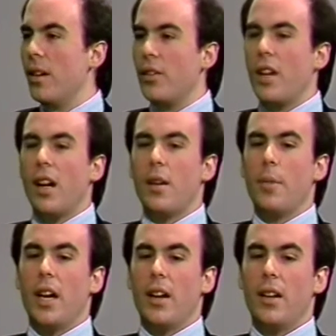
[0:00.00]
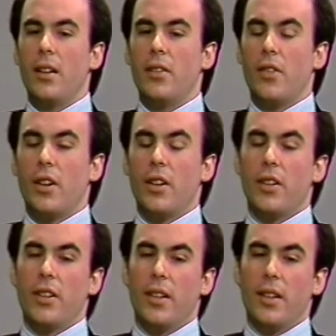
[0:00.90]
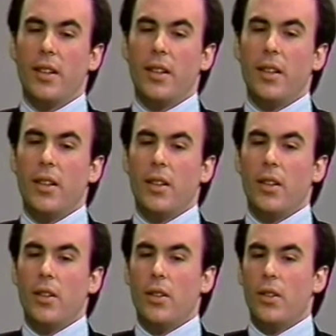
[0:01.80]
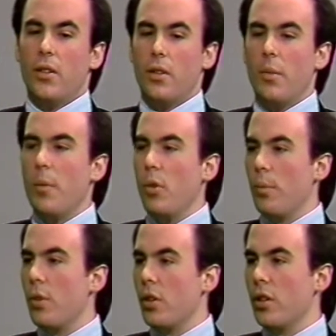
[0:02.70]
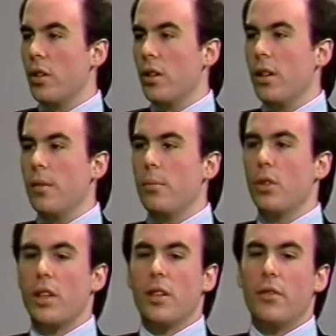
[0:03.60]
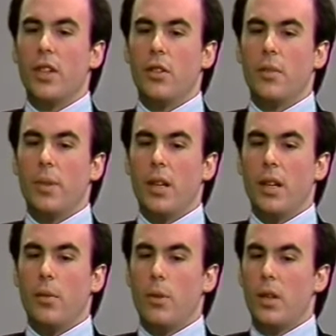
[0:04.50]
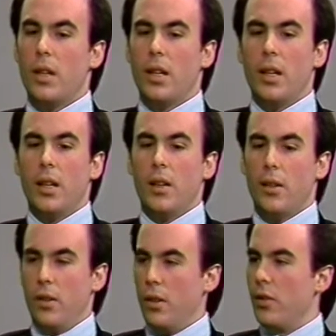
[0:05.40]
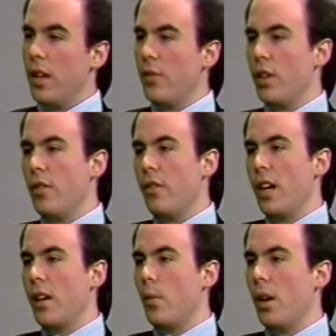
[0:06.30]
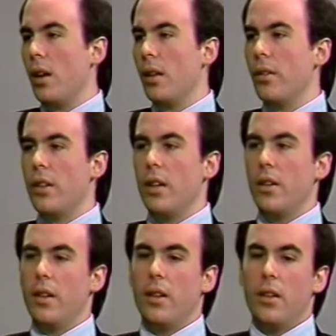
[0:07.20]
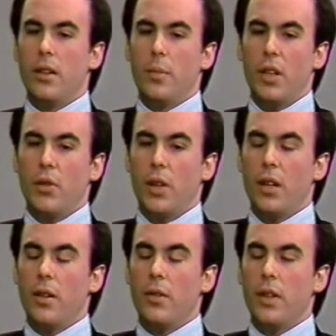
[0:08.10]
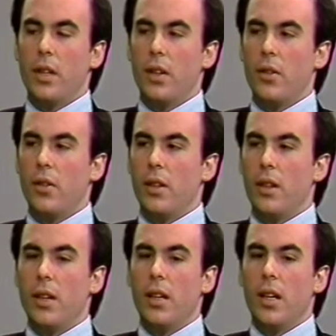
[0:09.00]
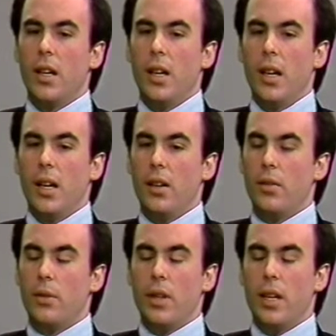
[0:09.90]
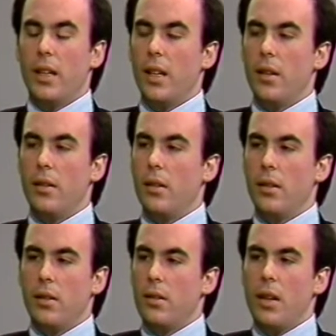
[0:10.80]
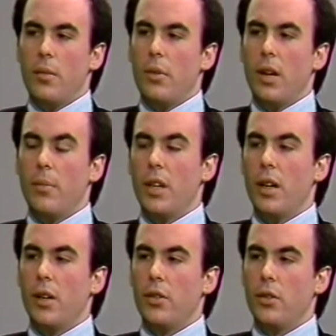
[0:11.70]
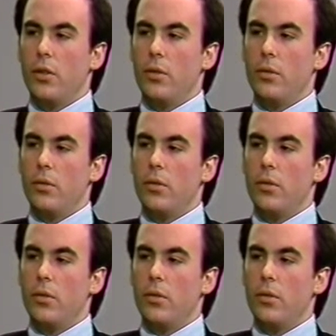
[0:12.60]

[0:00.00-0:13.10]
talk about it as far as sort of my more personal political views, but at work there's definitely a firewall there that's been created over the years, and it's really not a problem at all to